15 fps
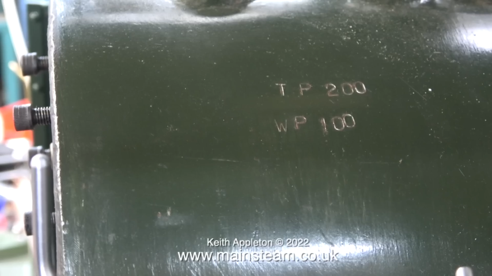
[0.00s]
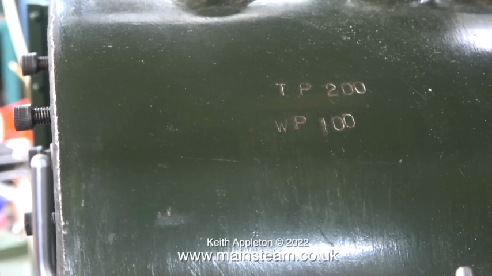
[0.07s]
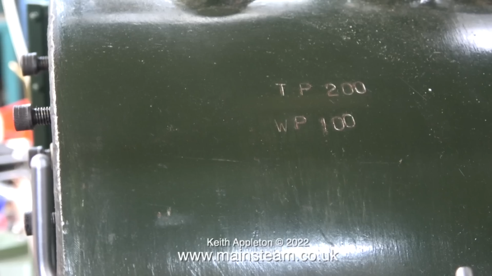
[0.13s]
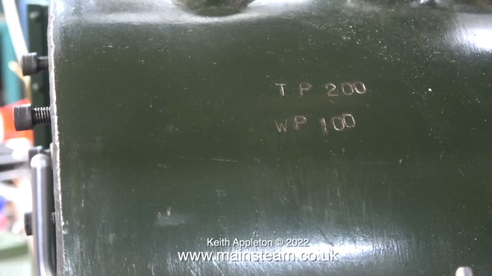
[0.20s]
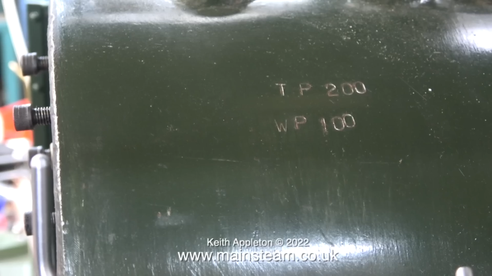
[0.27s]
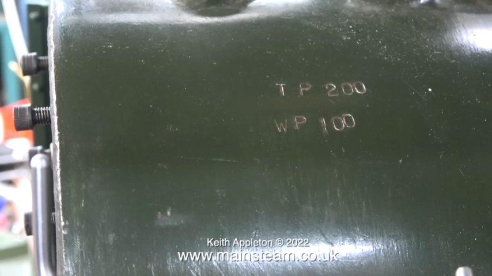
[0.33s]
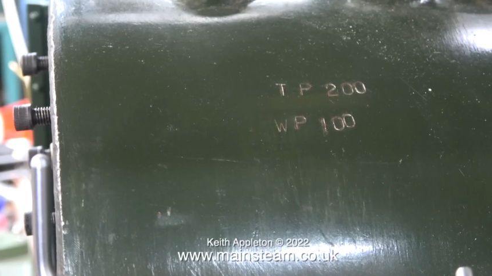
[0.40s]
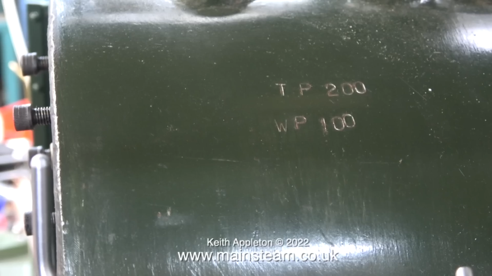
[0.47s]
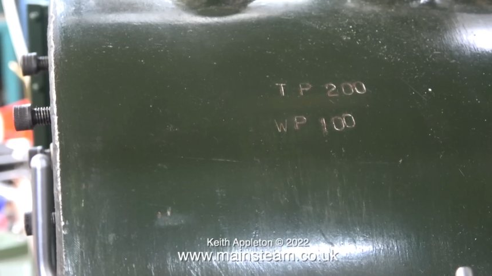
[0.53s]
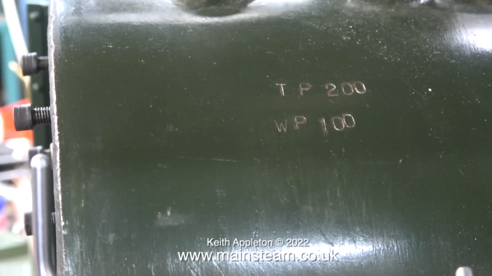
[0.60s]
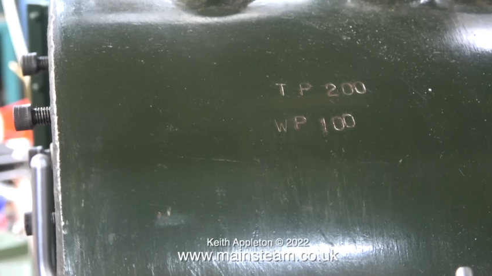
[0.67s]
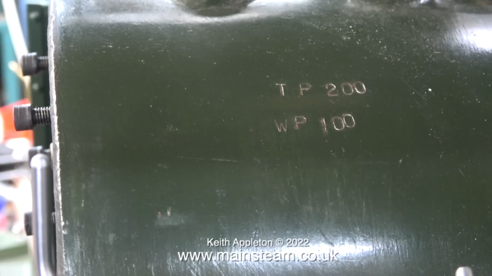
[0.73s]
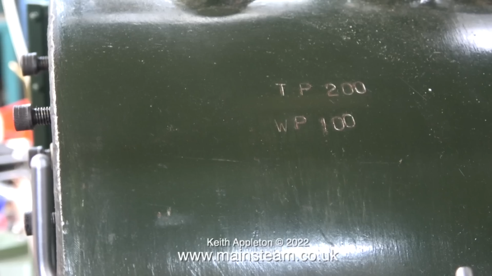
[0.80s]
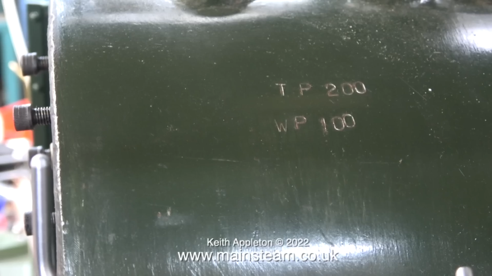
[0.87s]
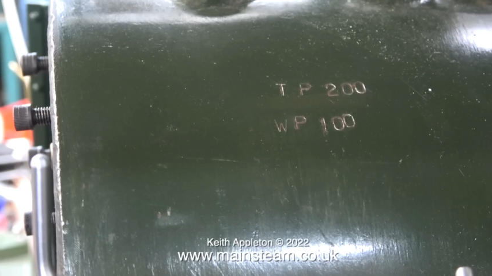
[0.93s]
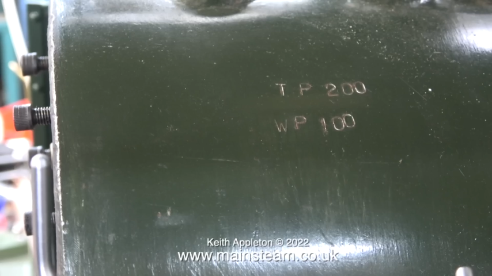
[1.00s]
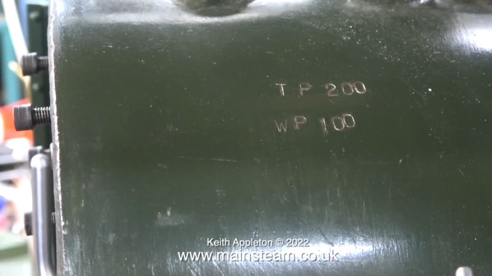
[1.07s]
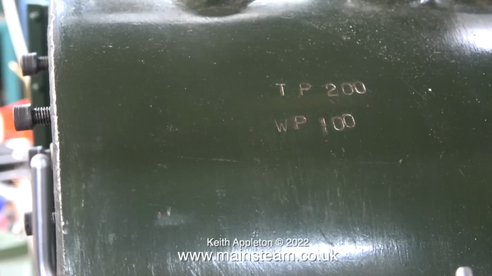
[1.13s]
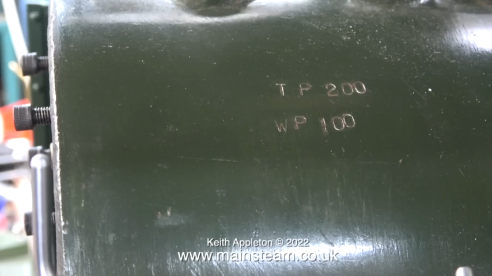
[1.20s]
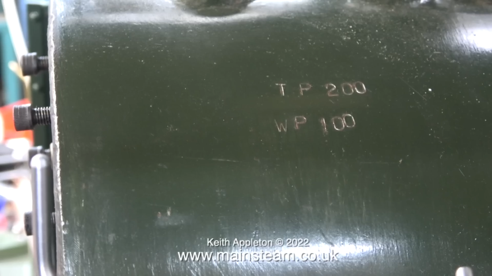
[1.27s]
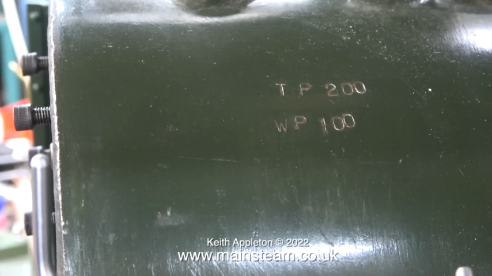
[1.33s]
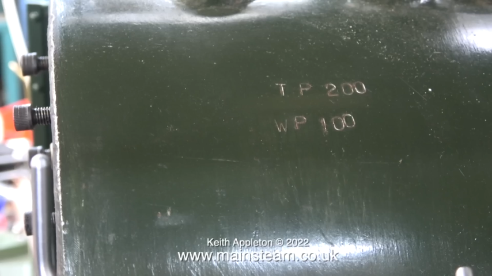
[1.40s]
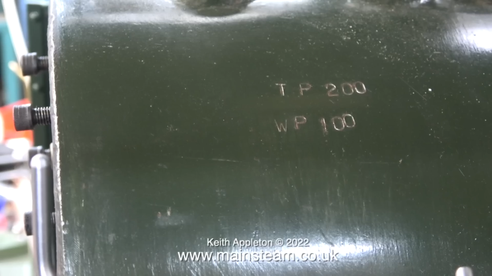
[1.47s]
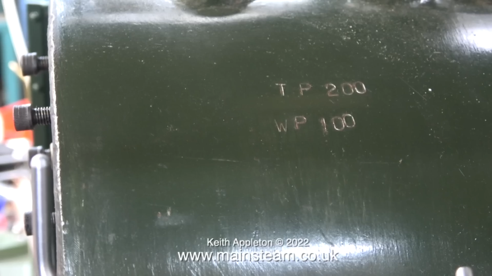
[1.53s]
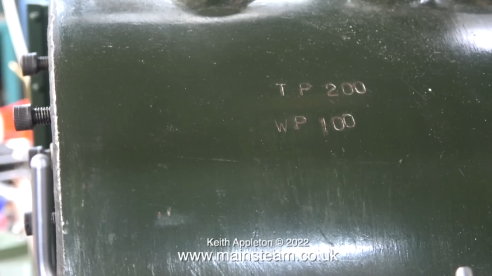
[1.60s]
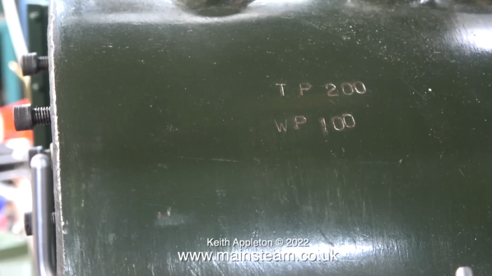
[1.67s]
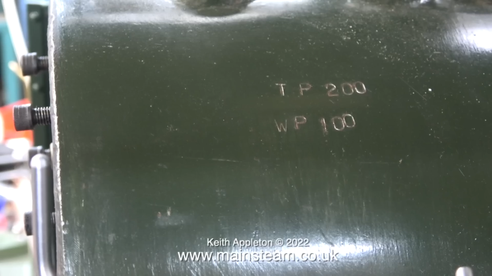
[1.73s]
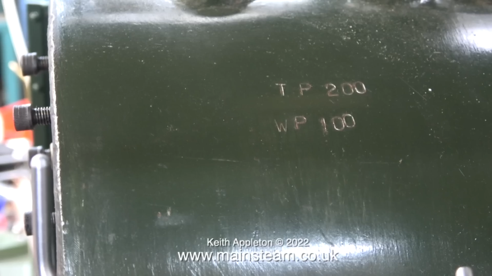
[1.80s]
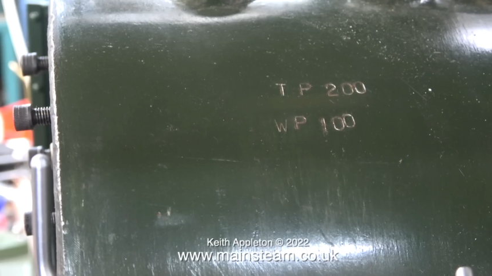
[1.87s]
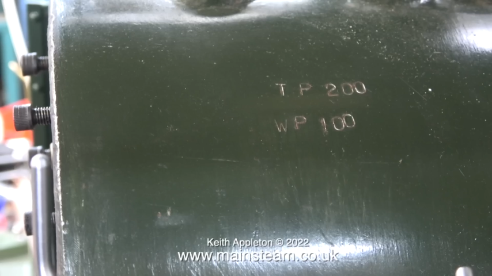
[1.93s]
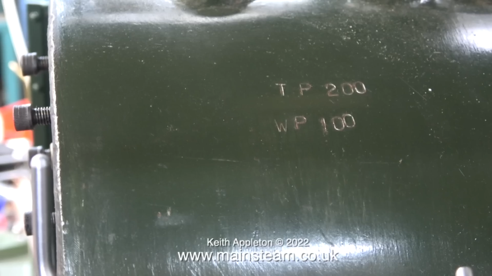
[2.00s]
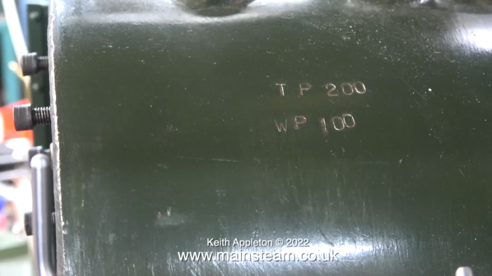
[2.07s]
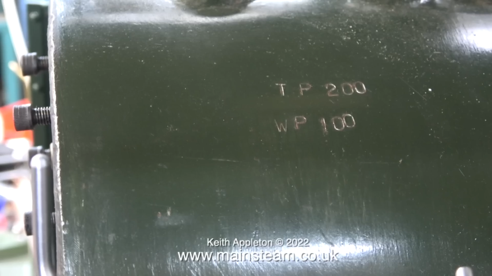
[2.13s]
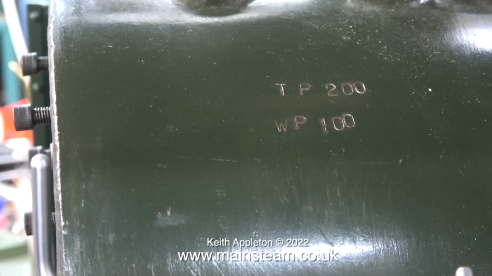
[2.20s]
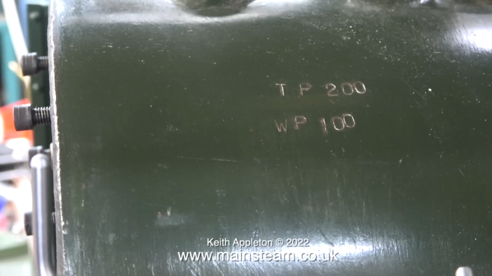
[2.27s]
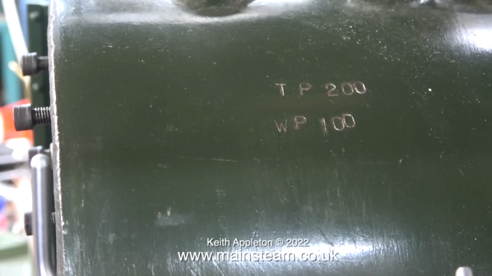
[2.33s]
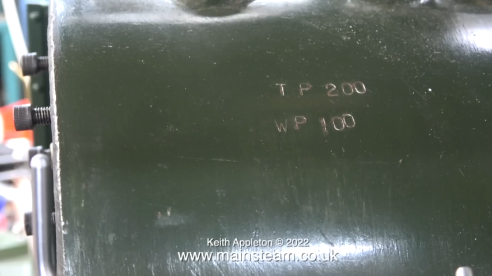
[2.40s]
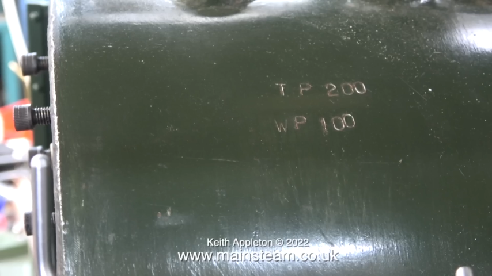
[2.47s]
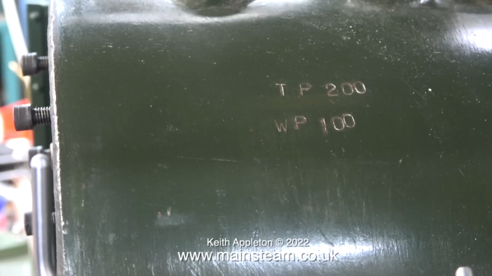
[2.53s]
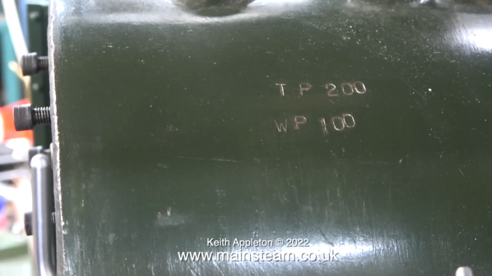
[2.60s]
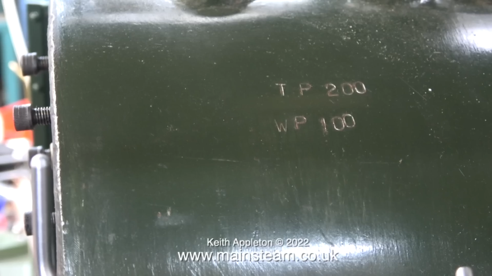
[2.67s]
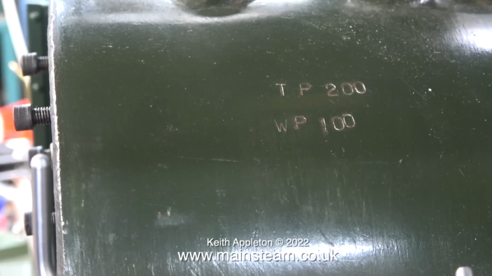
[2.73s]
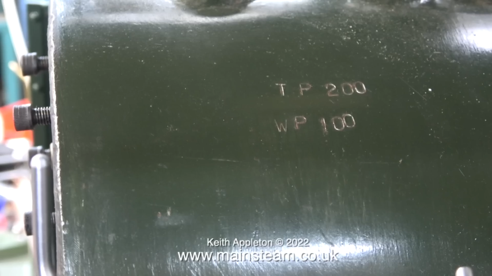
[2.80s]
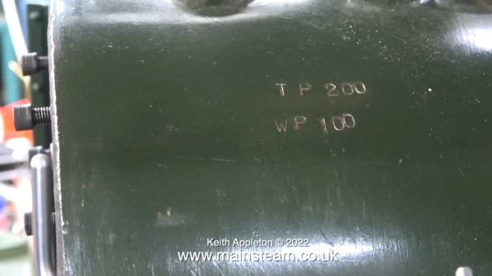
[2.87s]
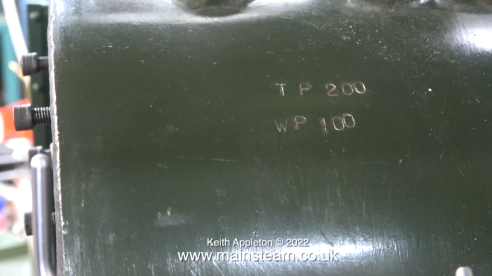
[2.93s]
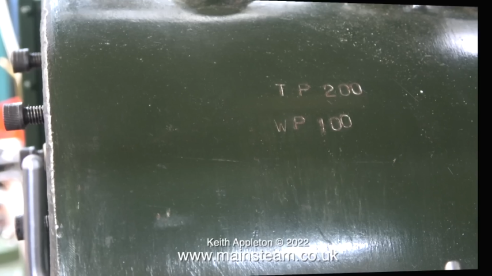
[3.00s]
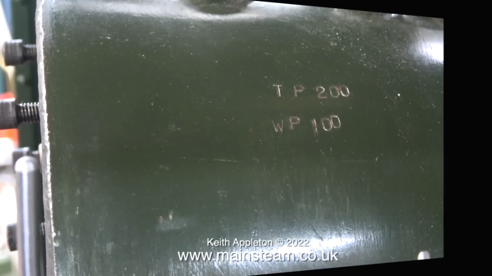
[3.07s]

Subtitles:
Nobody's mouth can be seen.